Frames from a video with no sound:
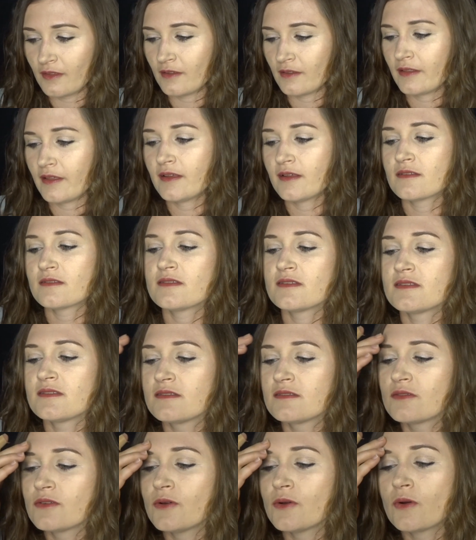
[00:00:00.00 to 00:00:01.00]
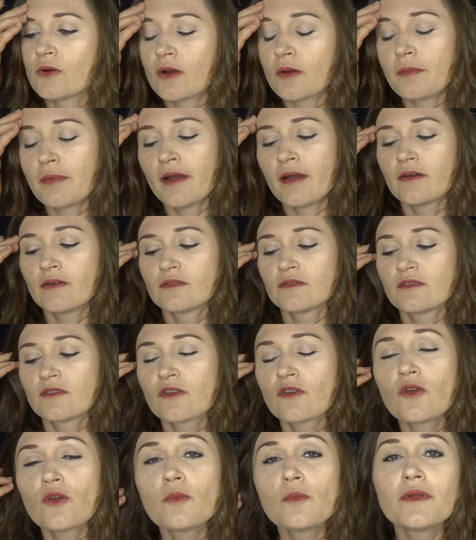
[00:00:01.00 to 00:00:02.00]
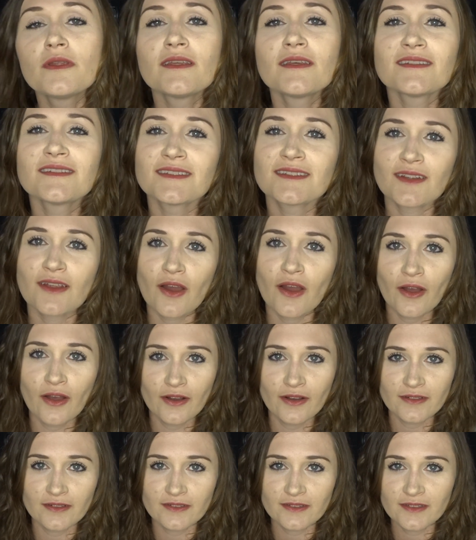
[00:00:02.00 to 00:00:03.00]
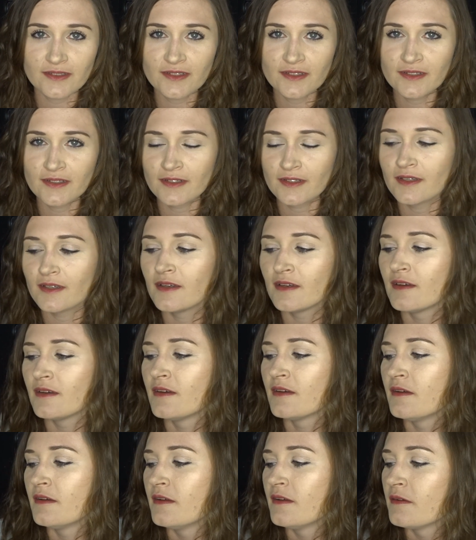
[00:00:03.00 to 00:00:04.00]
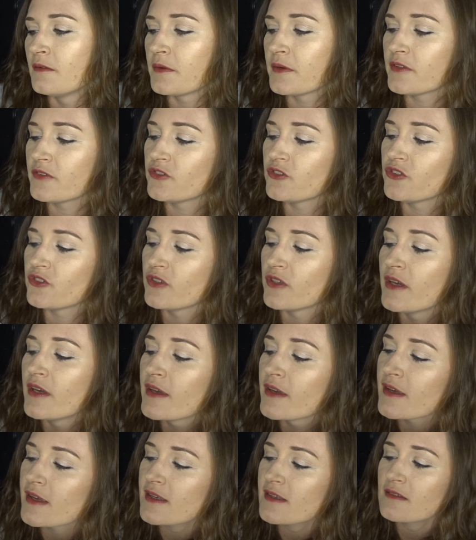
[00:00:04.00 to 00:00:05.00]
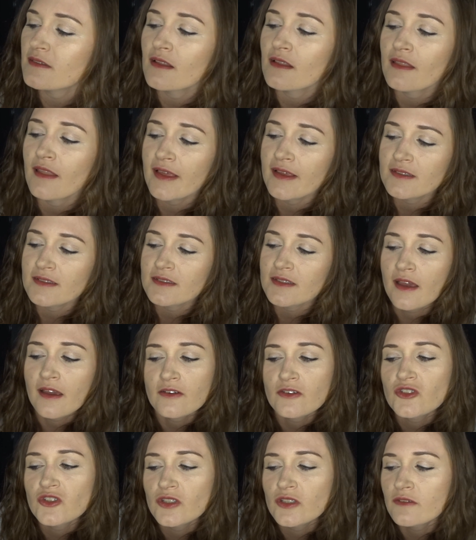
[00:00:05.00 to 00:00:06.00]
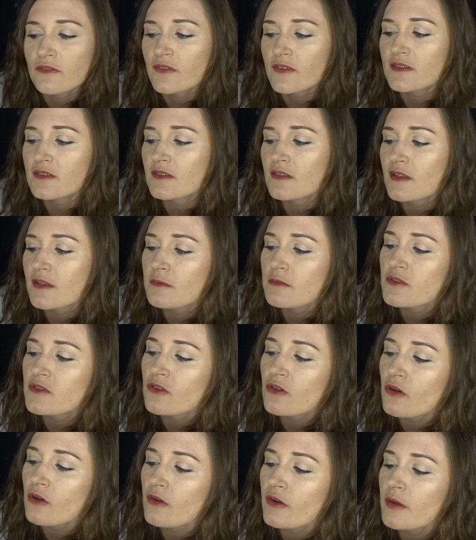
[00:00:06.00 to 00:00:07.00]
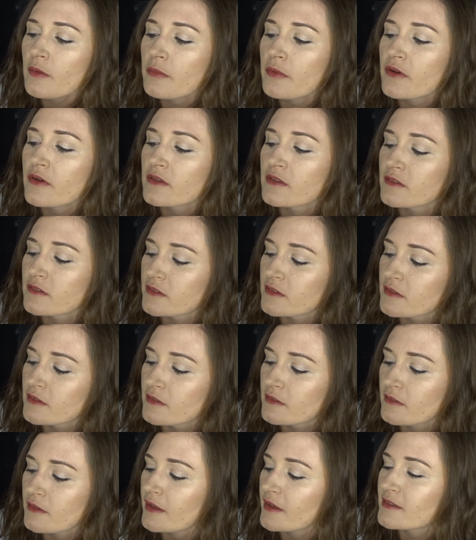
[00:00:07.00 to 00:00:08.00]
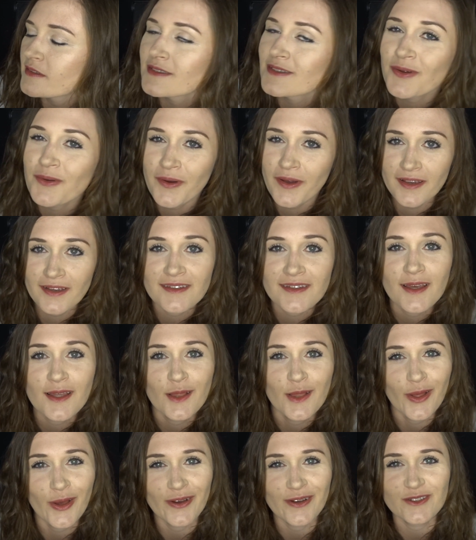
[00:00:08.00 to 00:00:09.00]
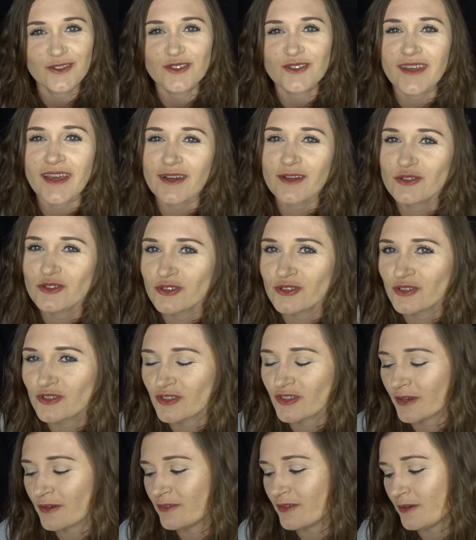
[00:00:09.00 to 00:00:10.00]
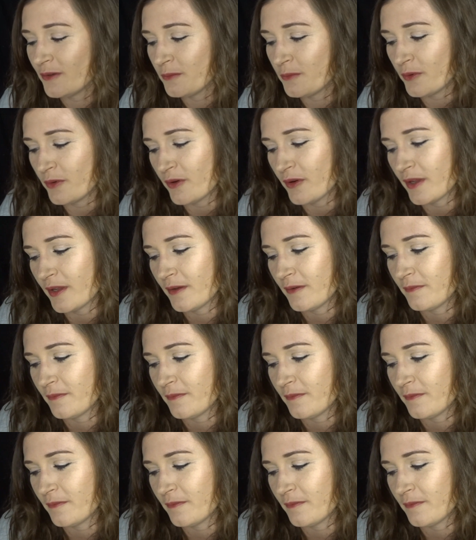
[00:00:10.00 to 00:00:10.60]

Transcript: let's talk about humanist art, which is the last section of this sleep story, but it's quite a large section, so don't worry.